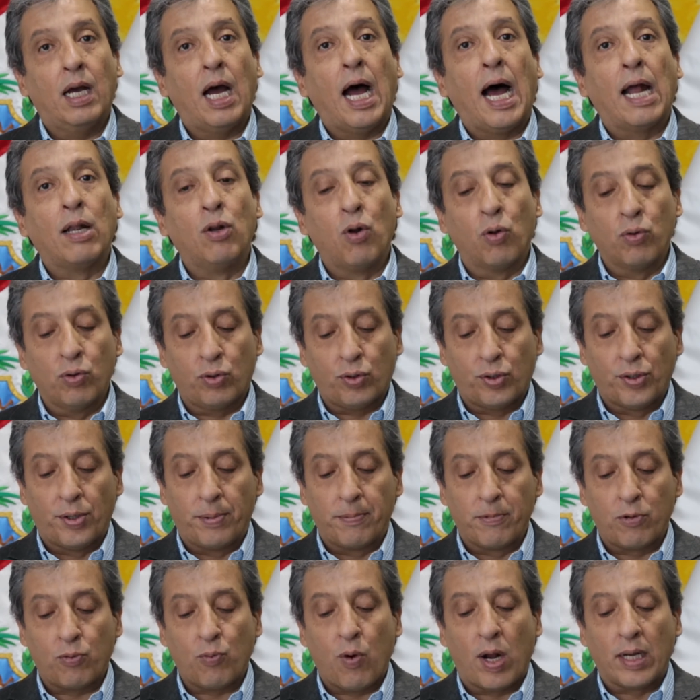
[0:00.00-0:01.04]
A
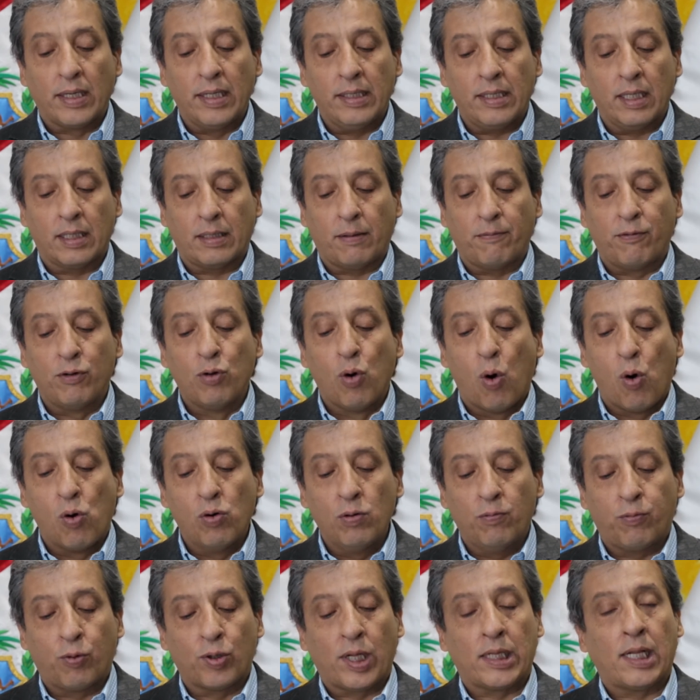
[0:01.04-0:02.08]
long-term qualitative
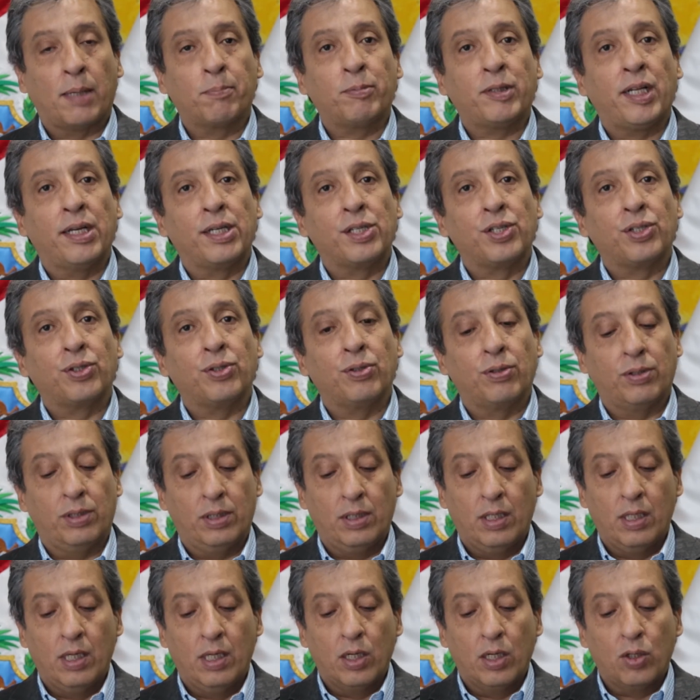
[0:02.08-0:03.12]
goal for adaptation
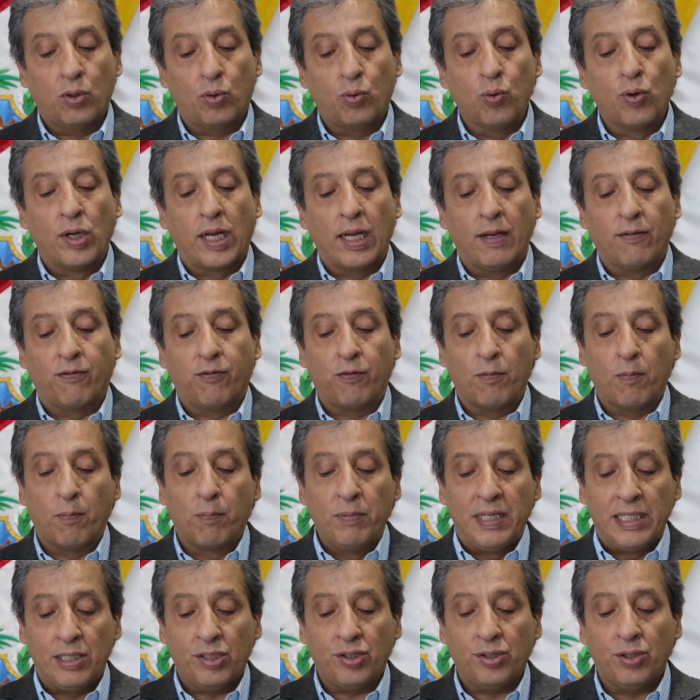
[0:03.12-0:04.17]
to give
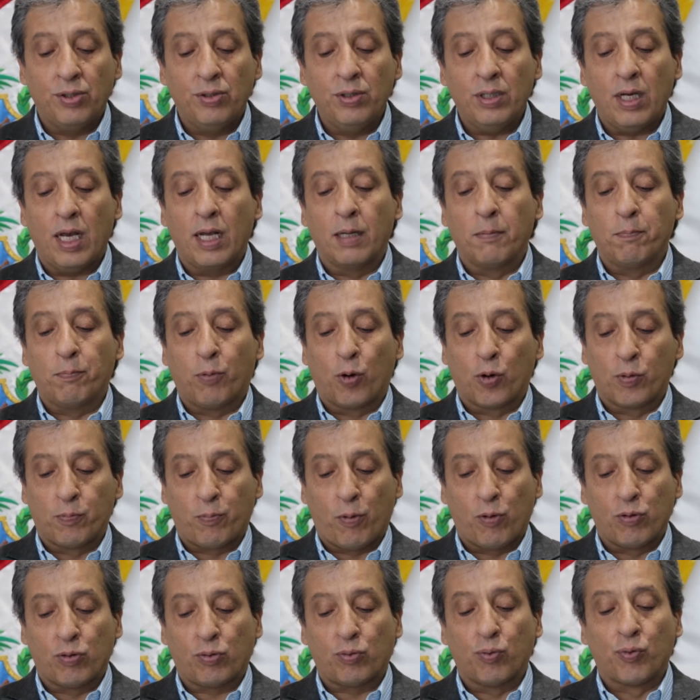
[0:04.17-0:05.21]
vision and
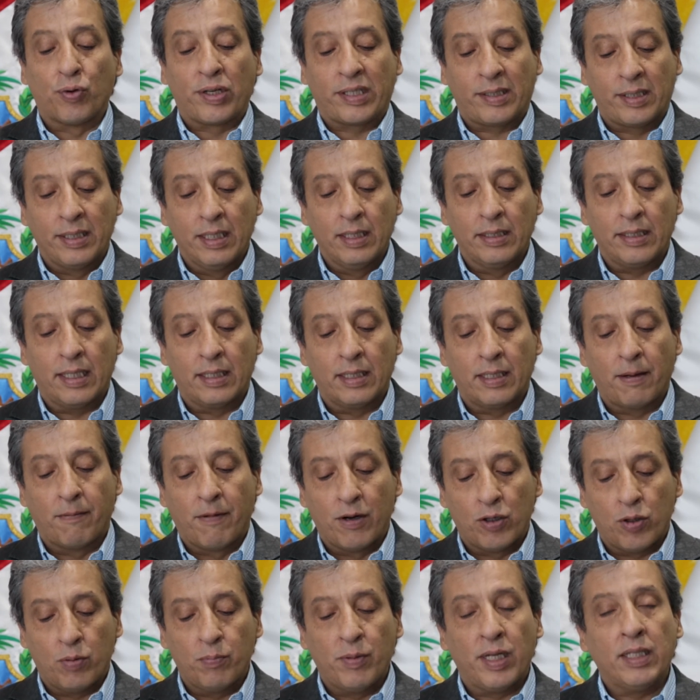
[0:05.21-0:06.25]
purpose to resilient
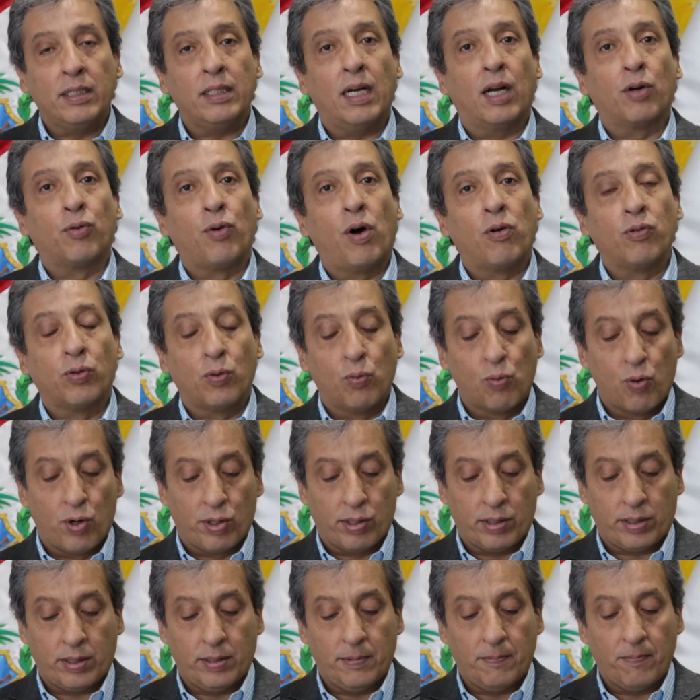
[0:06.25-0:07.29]
development around the
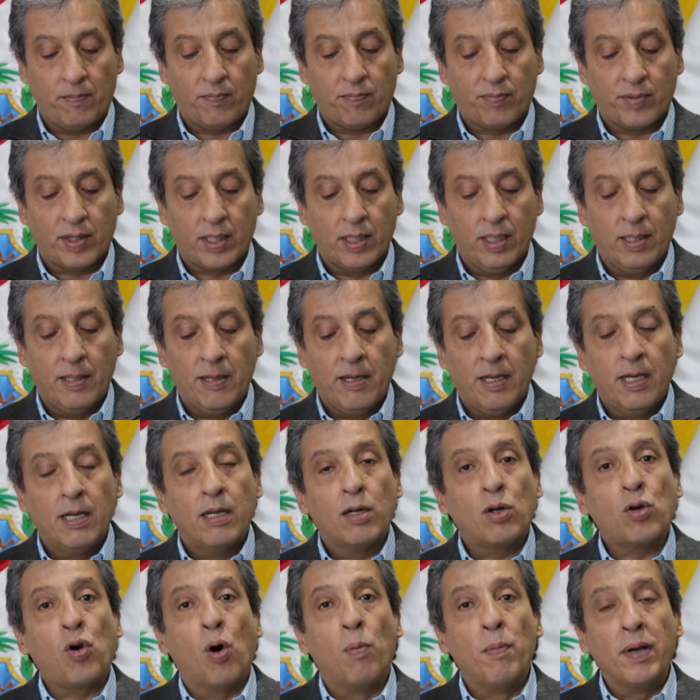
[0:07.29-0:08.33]
world.
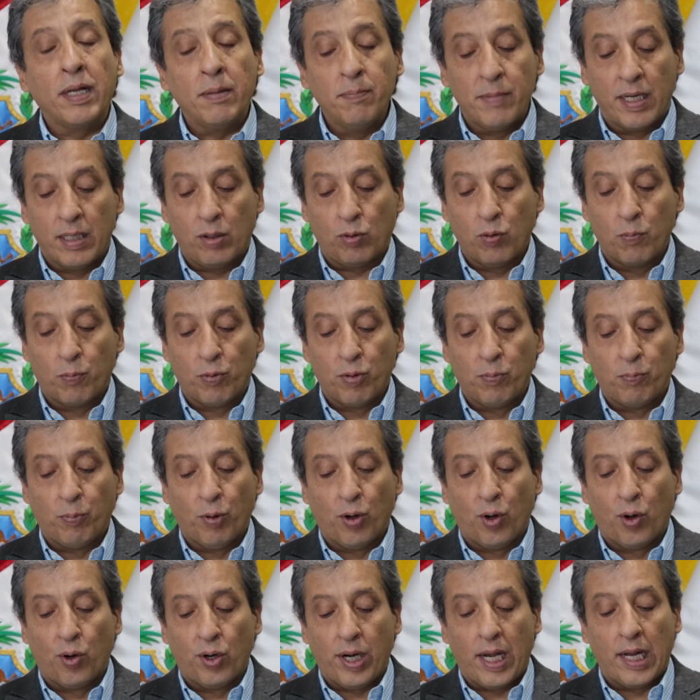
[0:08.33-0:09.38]
Commitment to
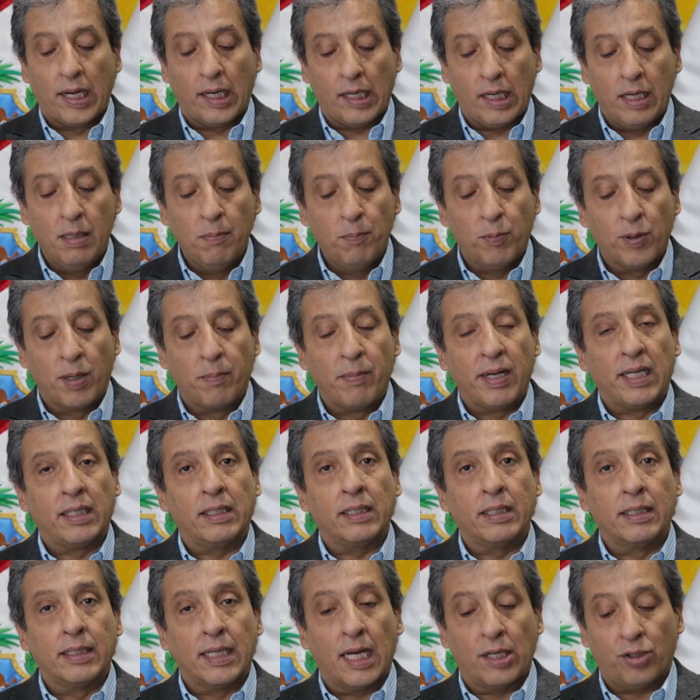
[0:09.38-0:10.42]
prepare and
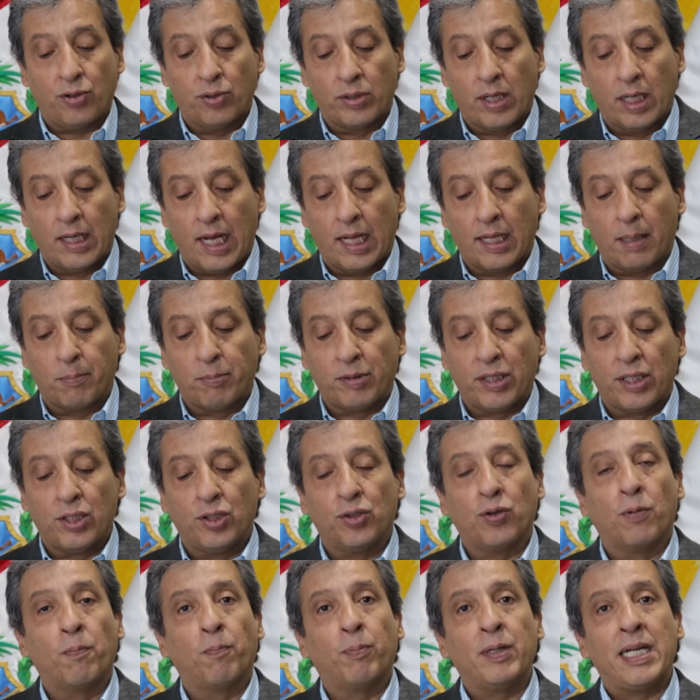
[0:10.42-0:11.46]
implement national
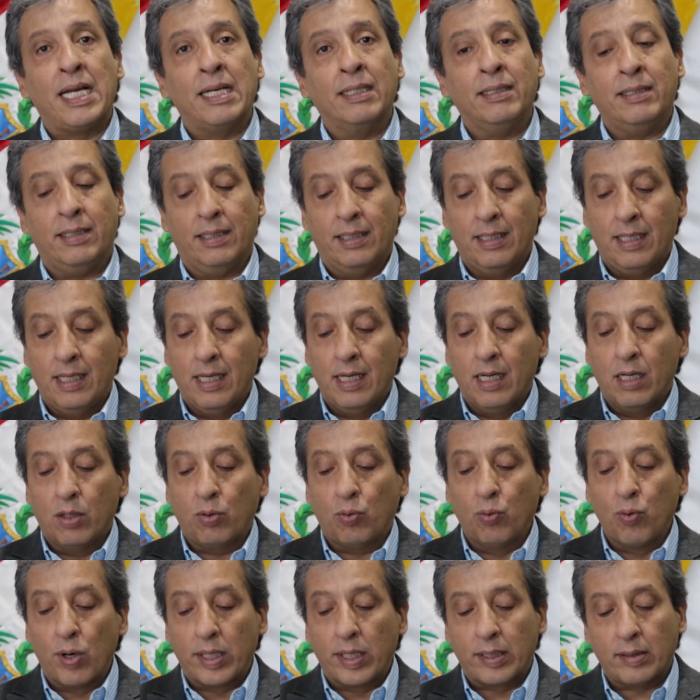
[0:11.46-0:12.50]
adaptation plans
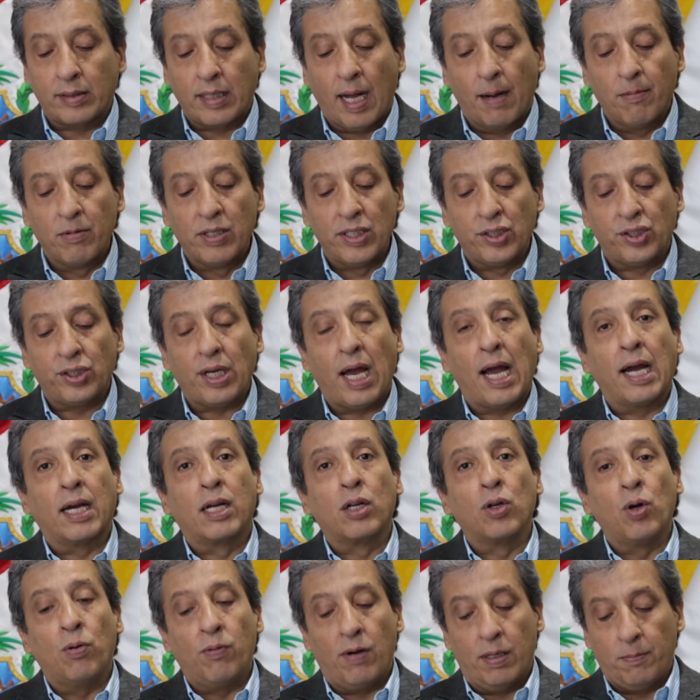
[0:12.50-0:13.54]
to establish a
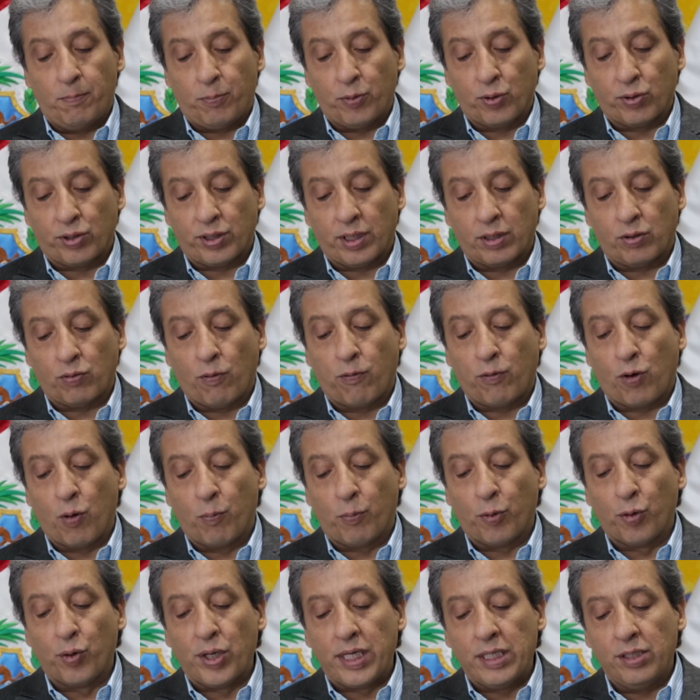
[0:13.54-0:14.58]
global process of
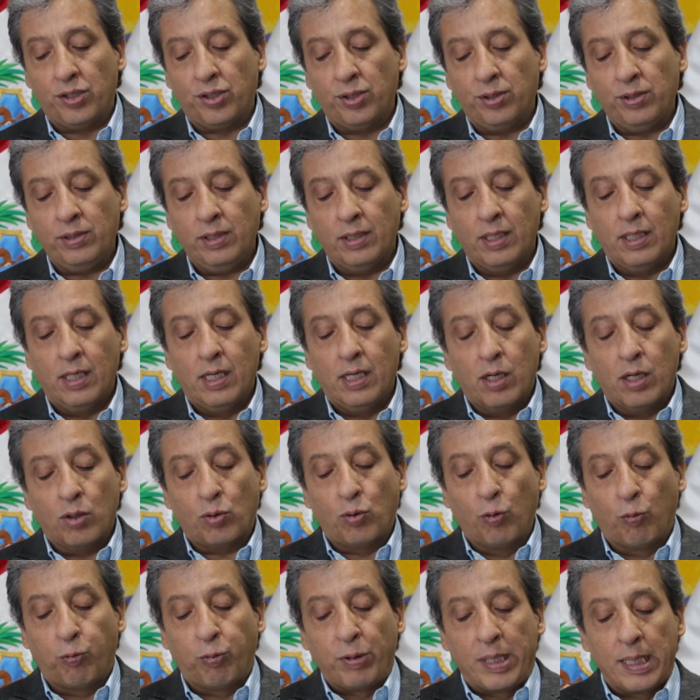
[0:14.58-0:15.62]
cooperation
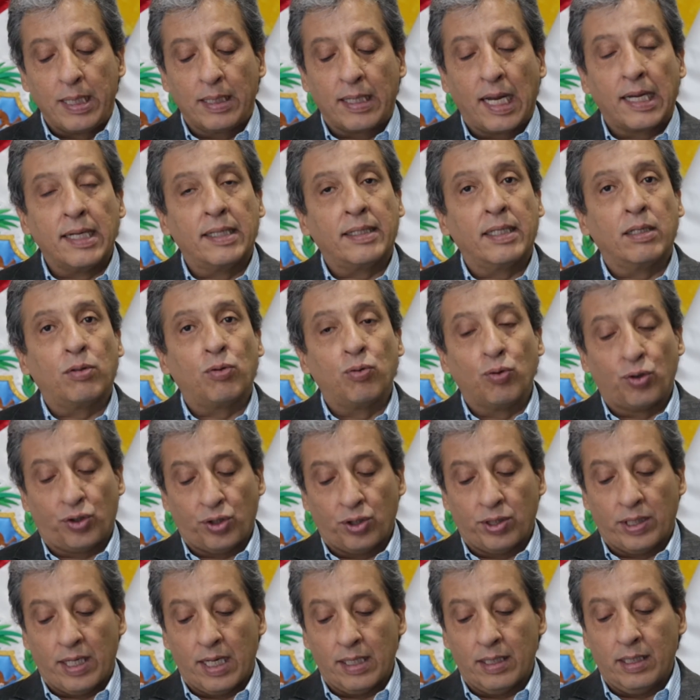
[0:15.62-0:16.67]
to fill the
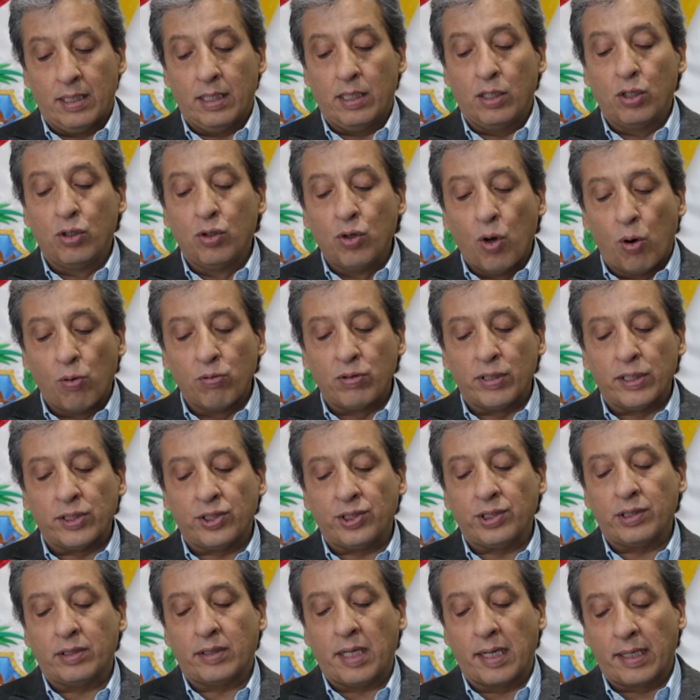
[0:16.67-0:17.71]
institutional,
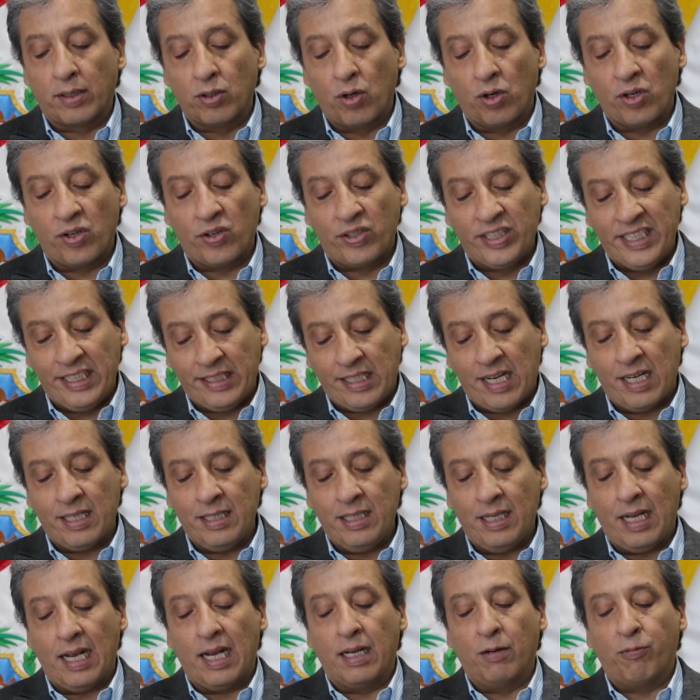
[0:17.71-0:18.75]
knowledge,
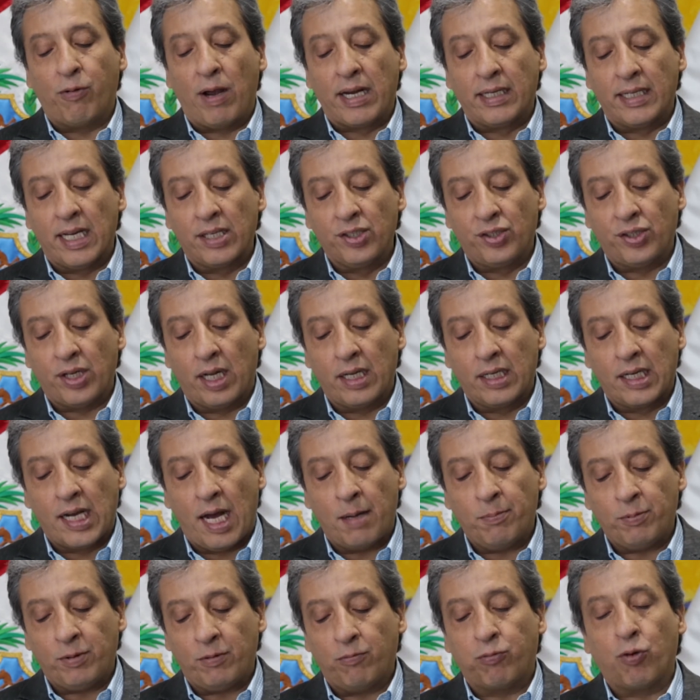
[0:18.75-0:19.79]
technological, and financial
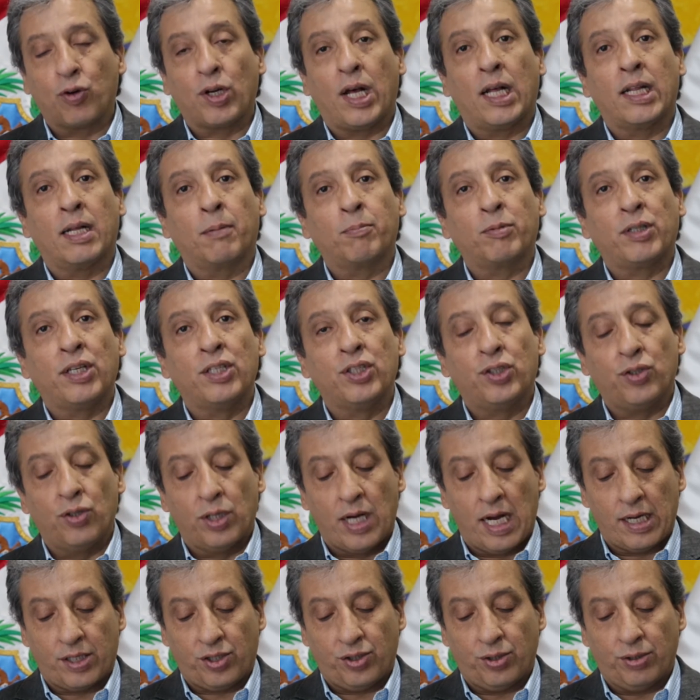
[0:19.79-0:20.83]
gaps for adaptation
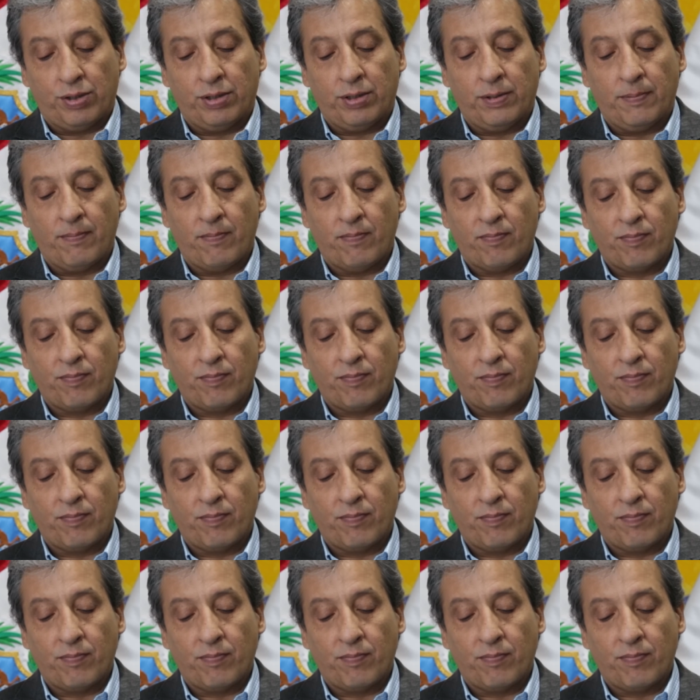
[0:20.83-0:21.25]
actions.